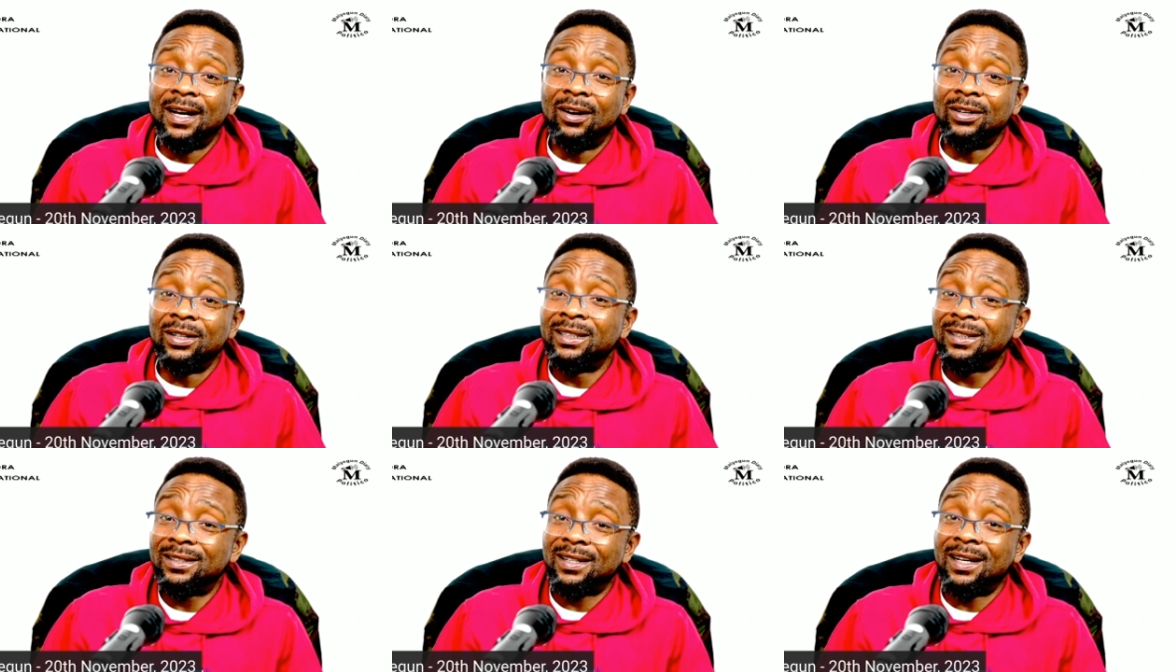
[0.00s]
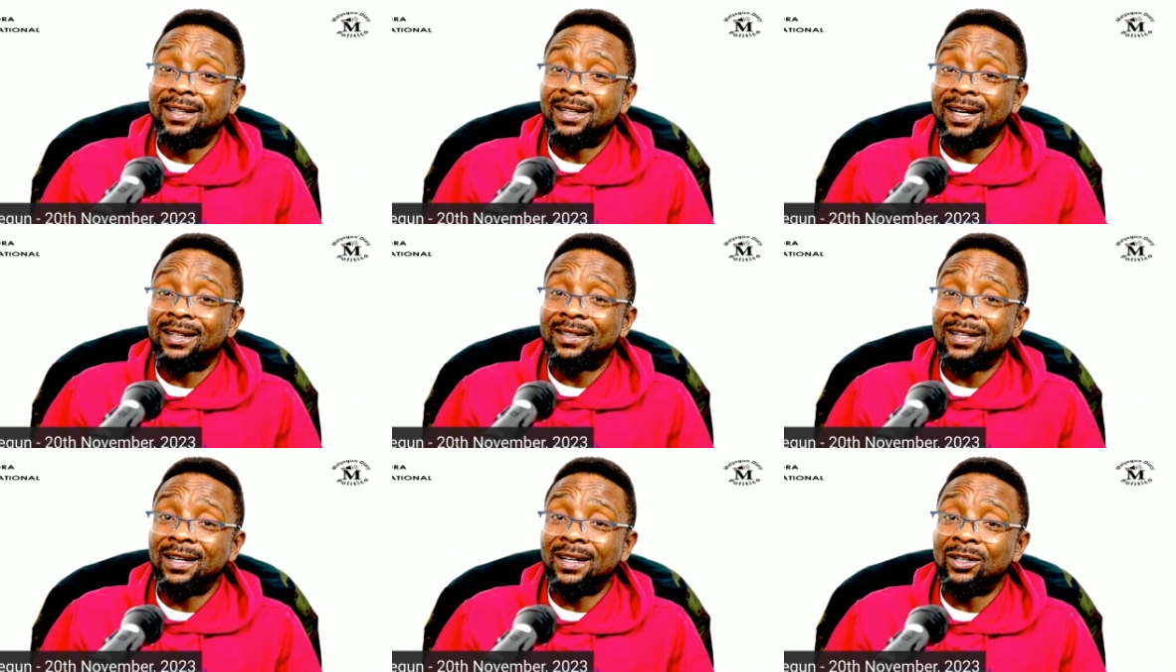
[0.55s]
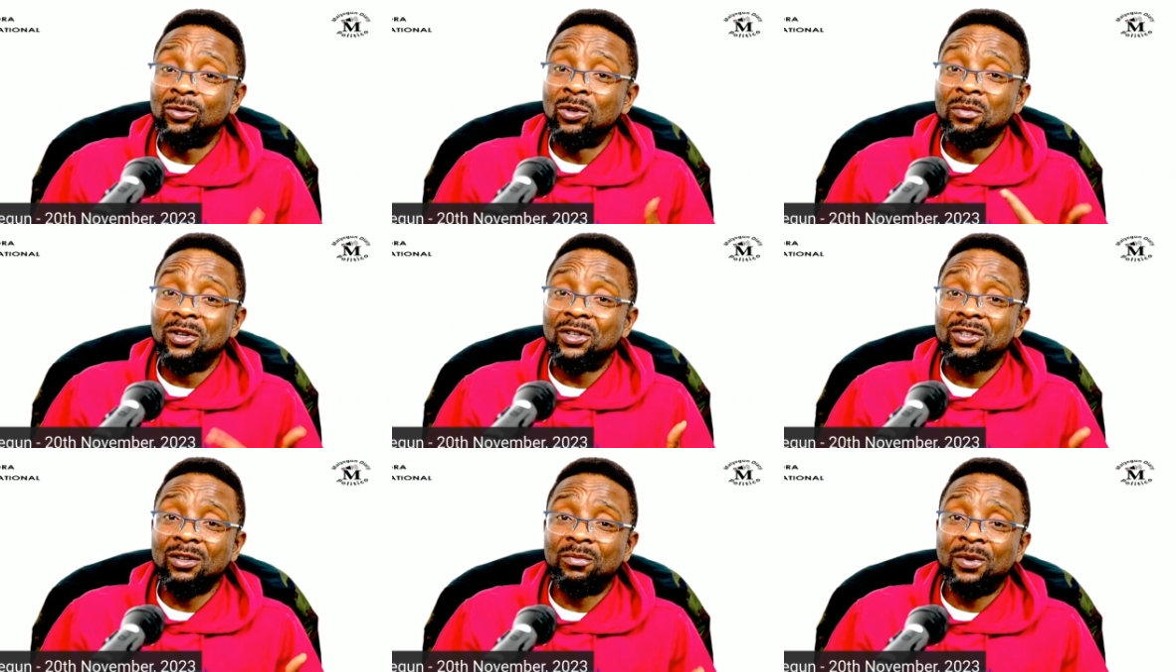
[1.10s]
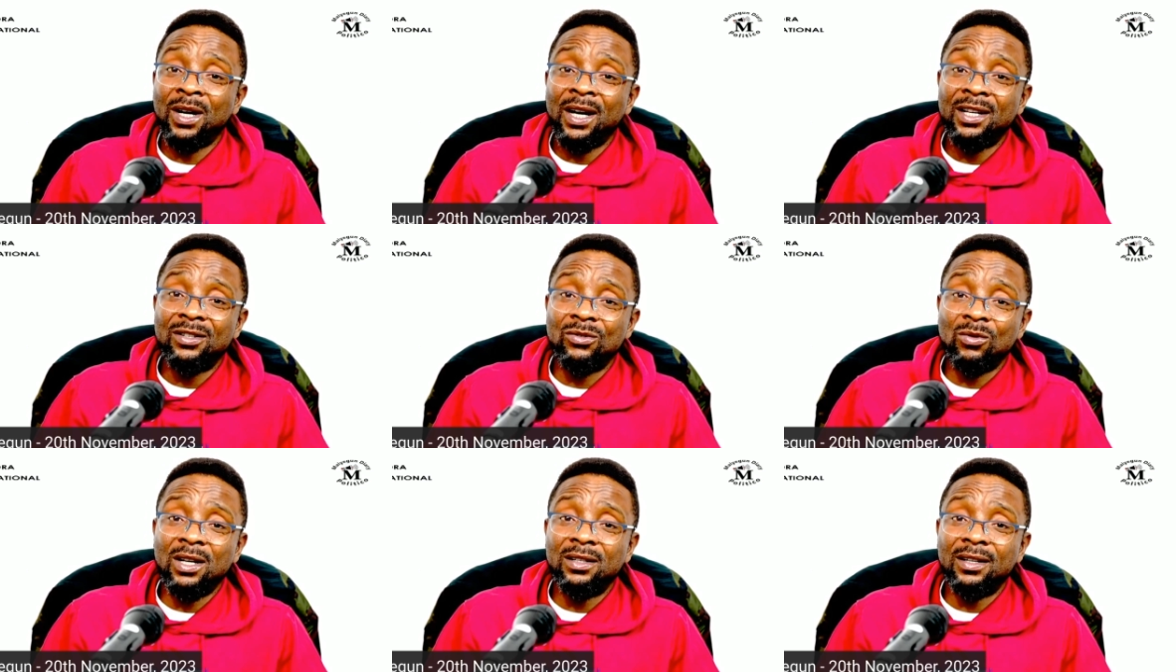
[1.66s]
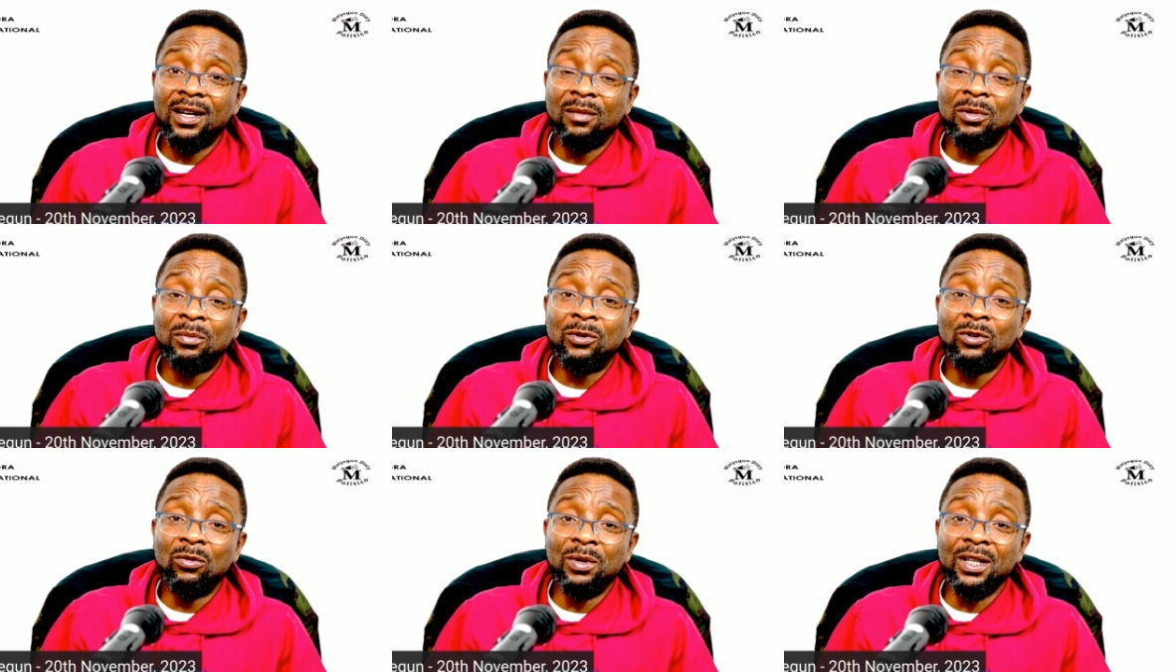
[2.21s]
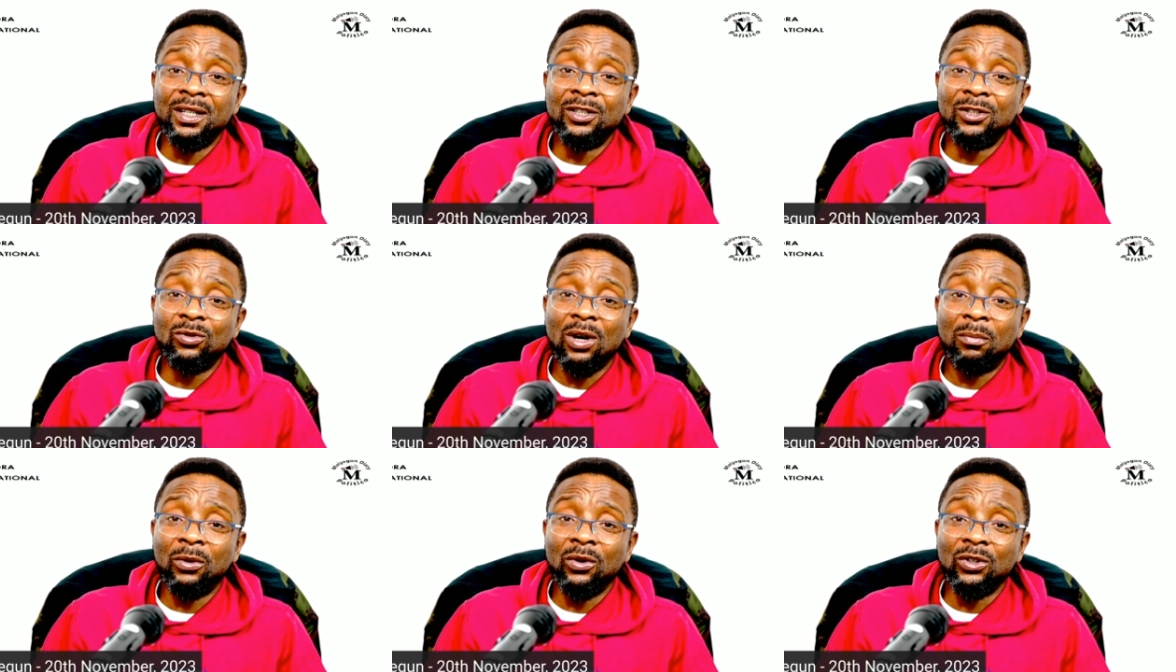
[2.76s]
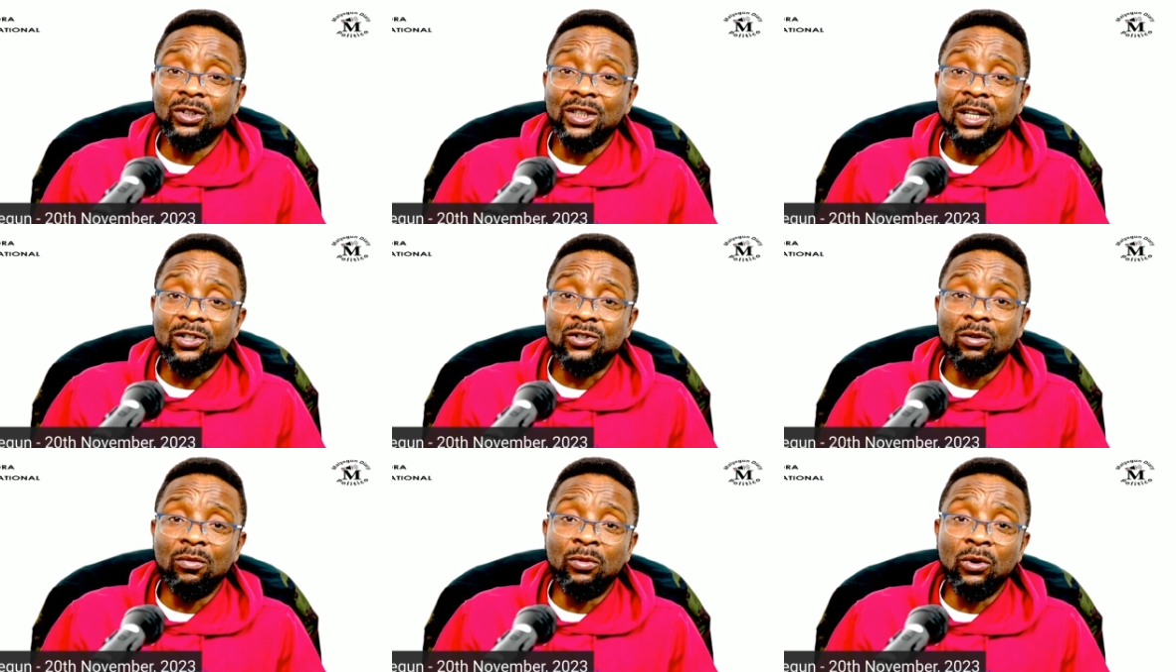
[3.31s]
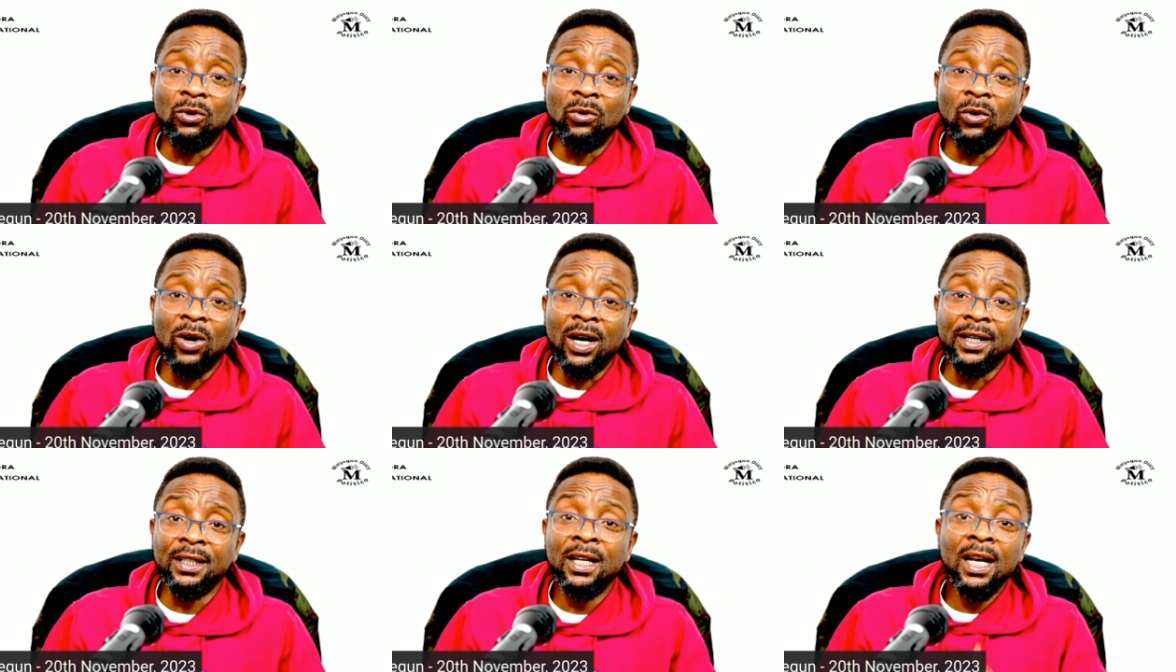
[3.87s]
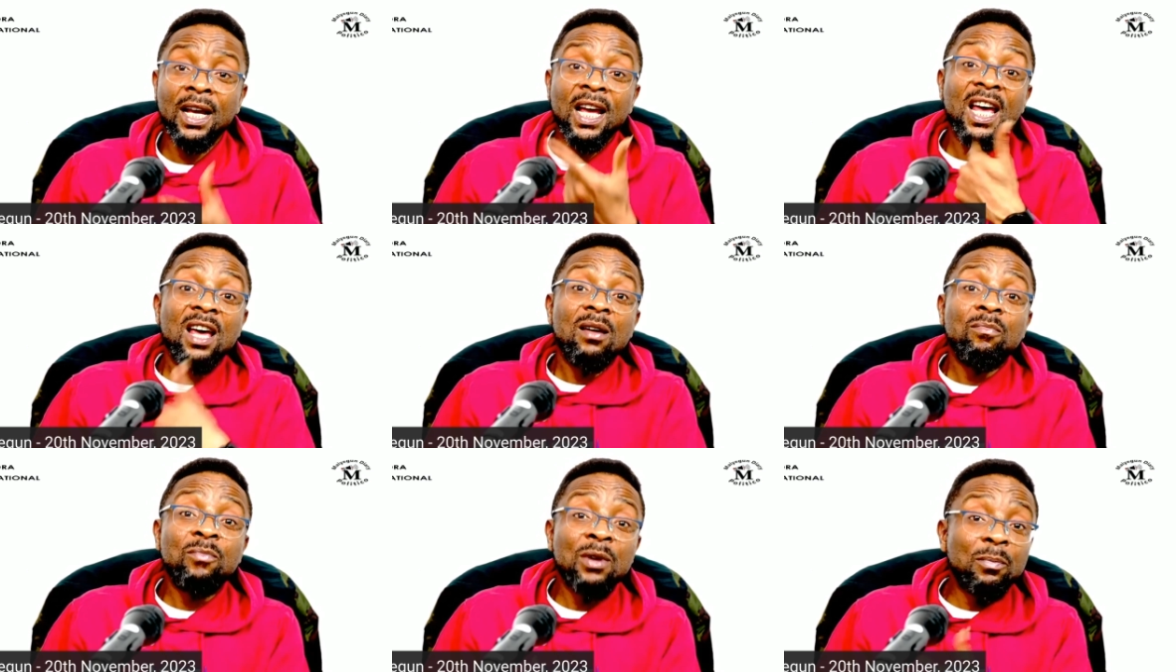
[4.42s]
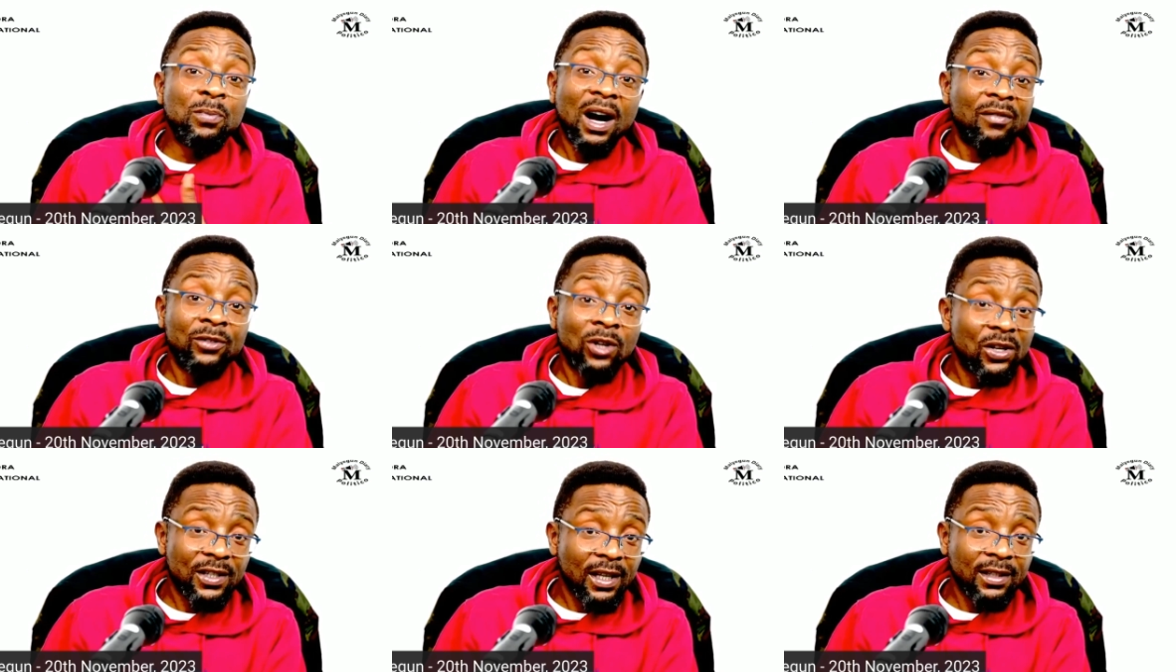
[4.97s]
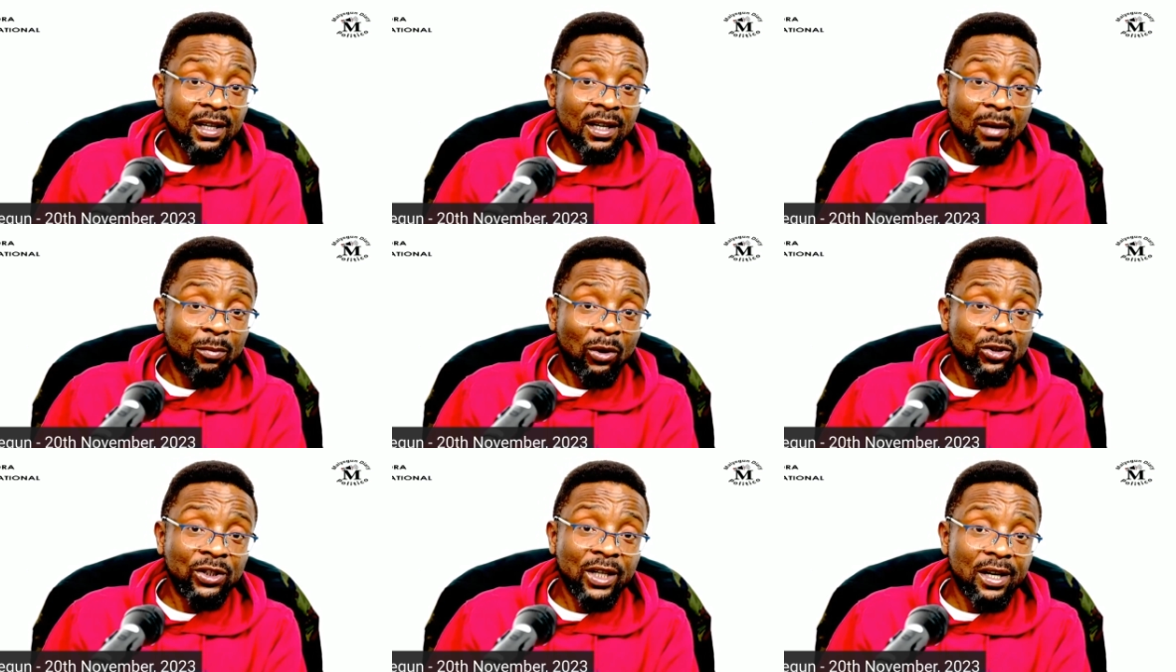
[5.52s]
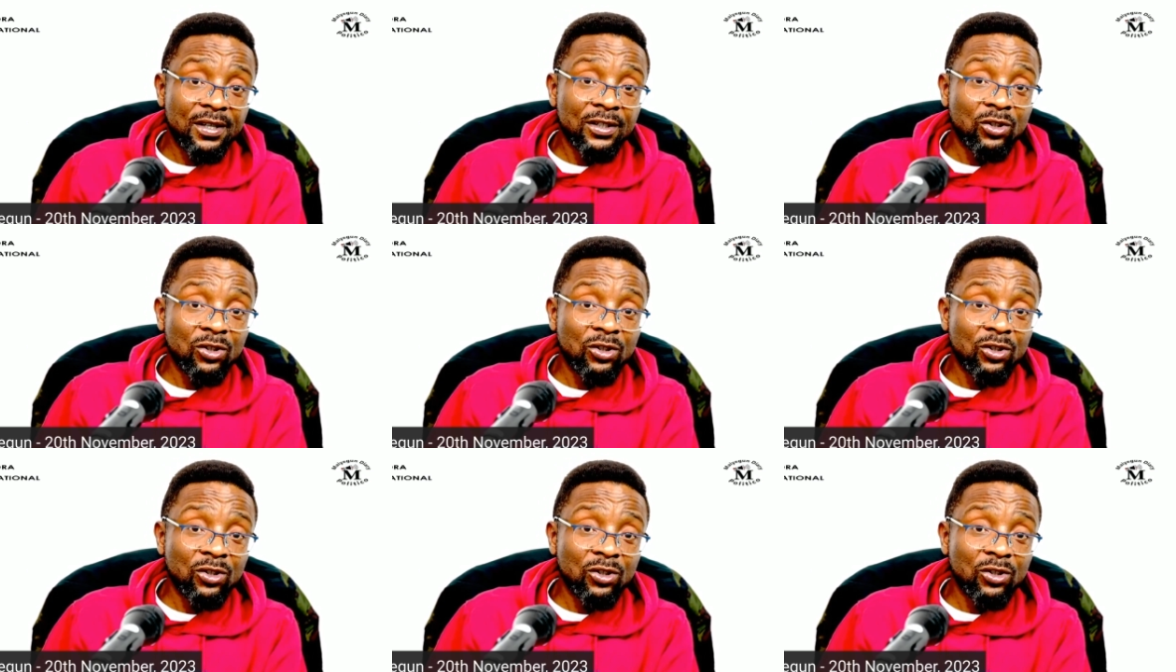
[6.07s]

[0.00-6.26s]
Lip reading: He said that he won't be surprised when people will begin to apologize to Boko Hari. People have not started apologizing to